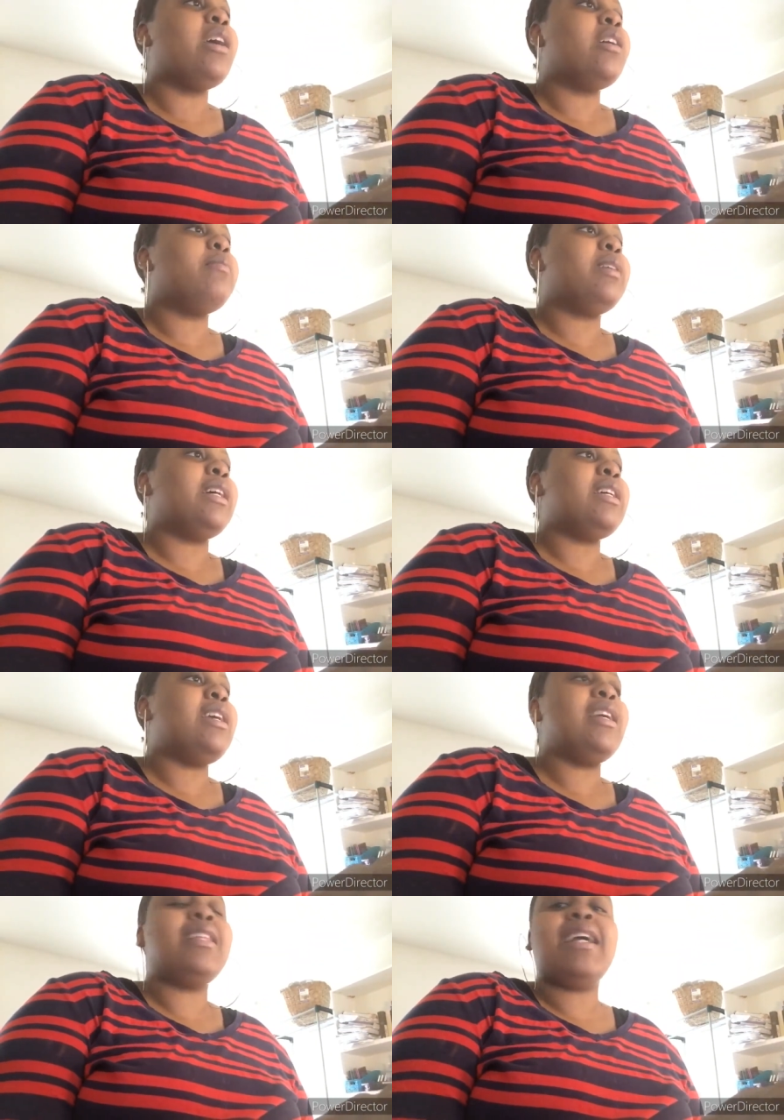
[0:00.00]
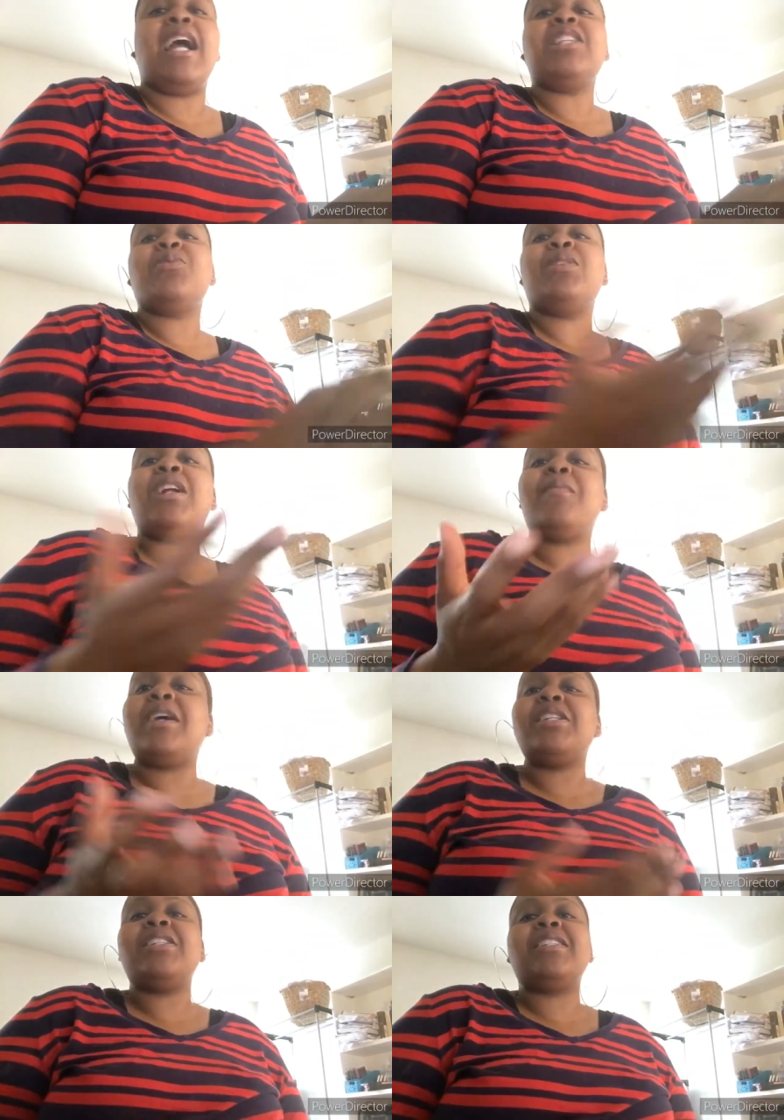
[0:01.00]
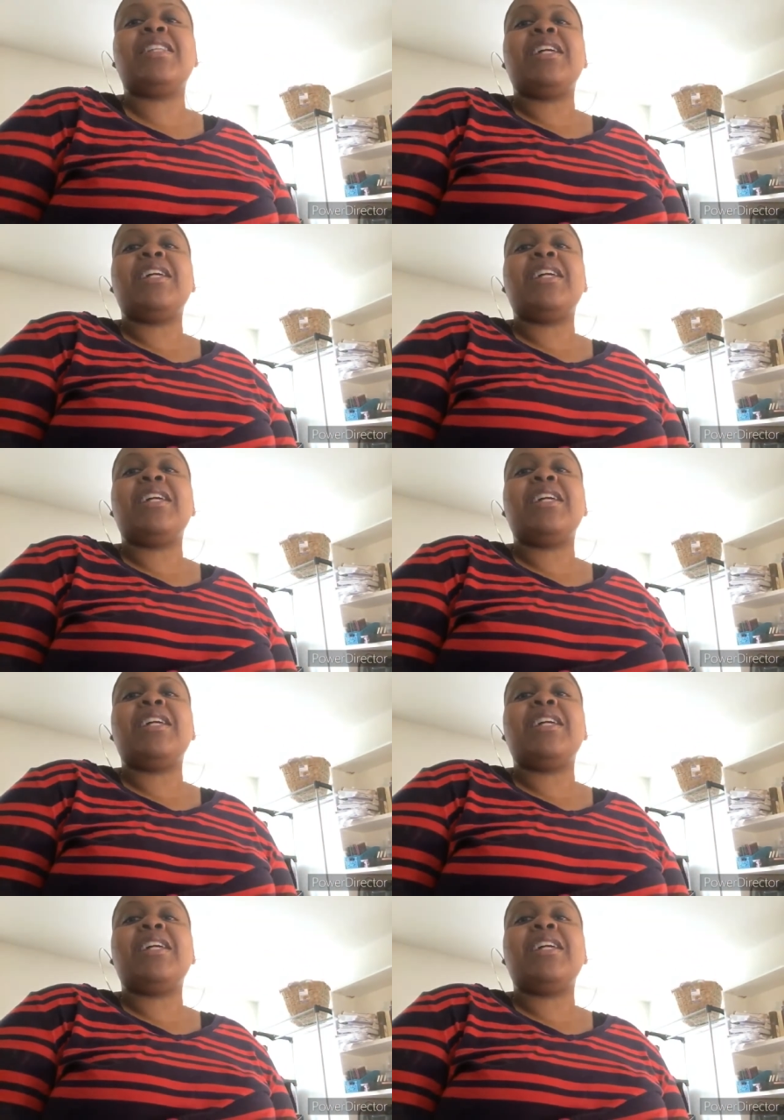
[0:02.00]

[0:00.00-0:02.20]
But yeah, like, I just want everybody just like,